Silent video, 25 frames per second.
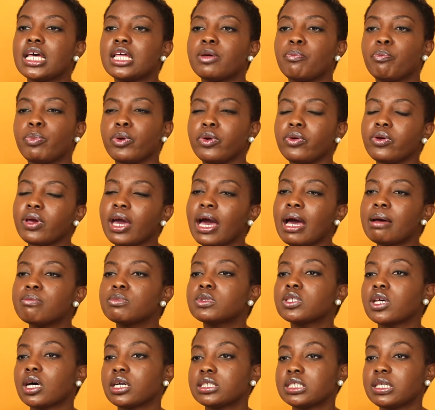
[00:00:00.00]
Boot
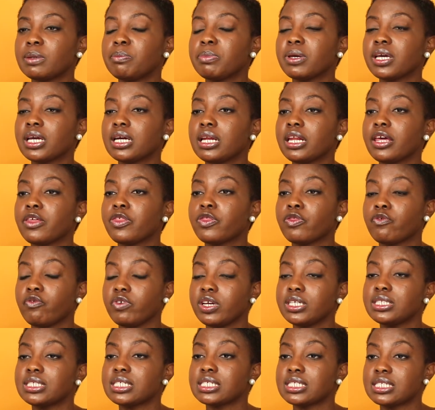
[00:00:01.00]
camps are typically
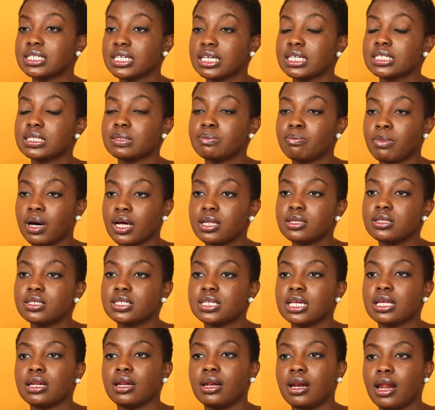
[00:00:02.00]
three to six months
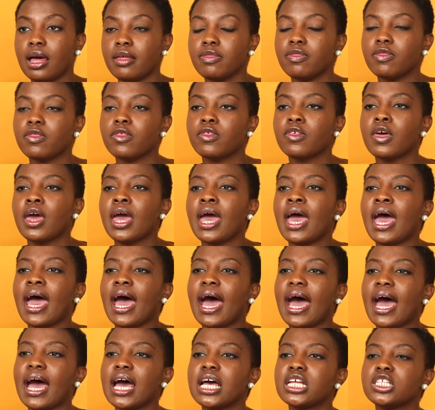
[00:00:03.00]
in length
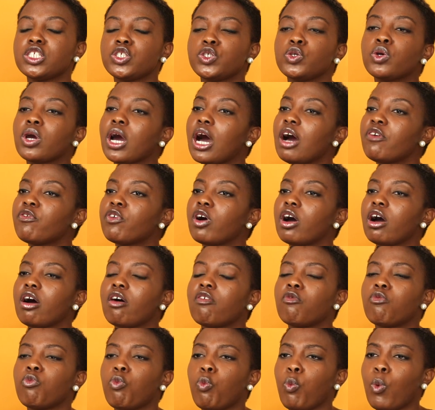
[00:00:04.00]
and you cover a
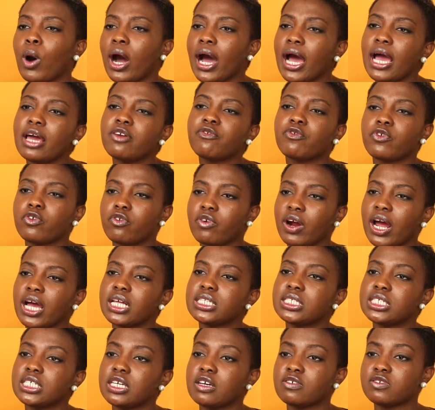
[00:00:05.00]
wide
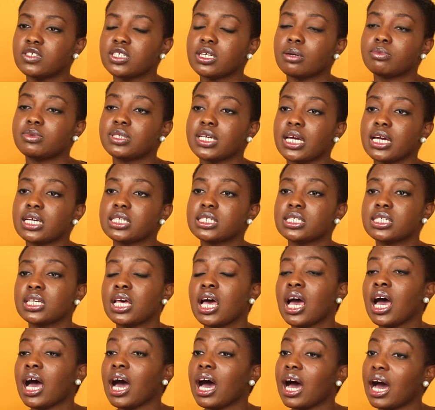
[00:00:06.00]
variety of subjects
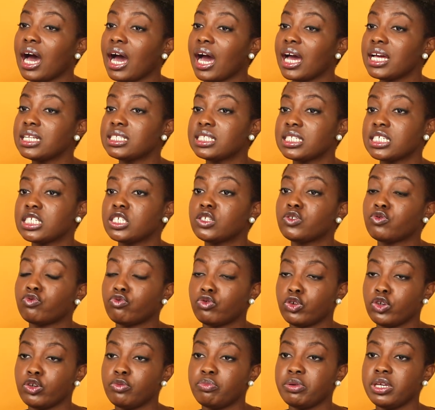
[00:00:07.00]
I did
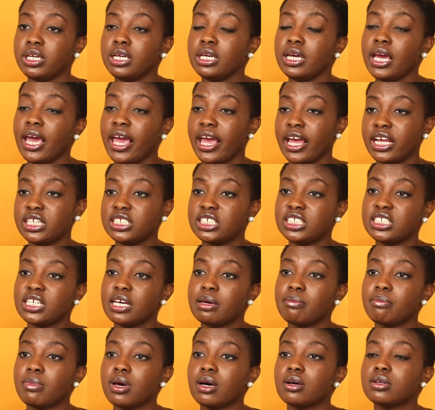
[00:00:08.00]
Ruby,
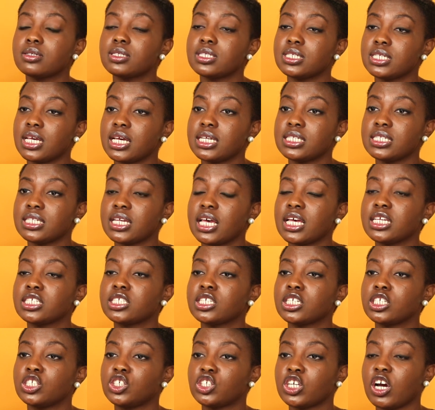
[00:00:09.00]
HTML,
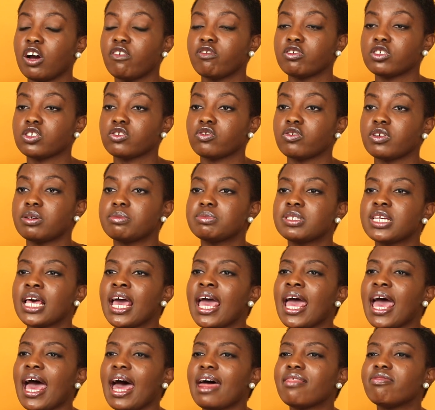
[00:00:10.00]
CSS, JavaScript,
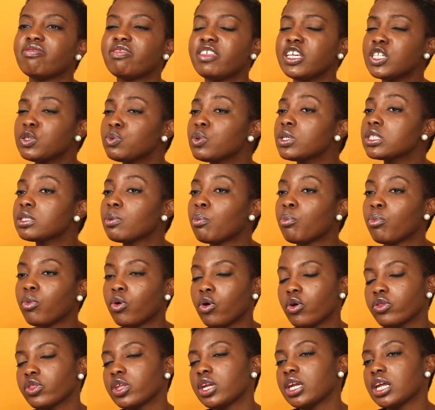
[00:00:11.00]
and this was
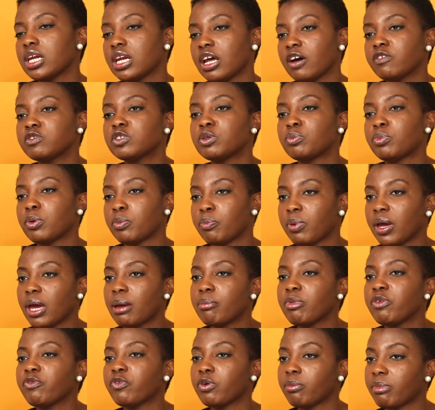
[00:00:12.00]
more than enough to prepare
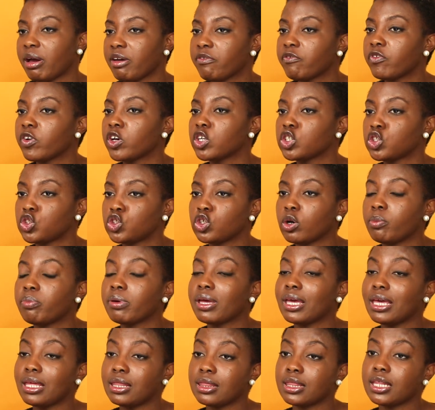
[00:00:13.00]
me for my first job
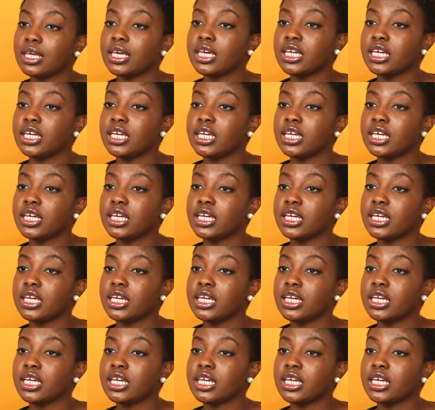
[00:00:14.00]
in the